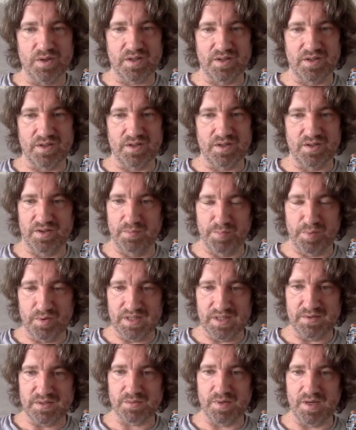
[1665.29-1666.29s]
I'm working
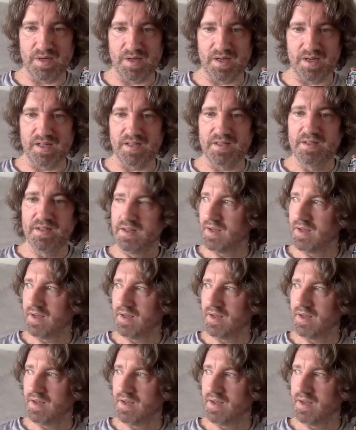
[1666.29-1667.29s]
on a book now as
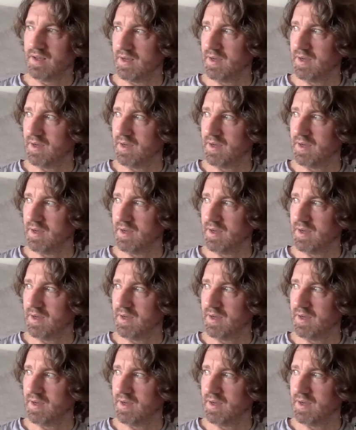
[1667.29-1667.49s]
well.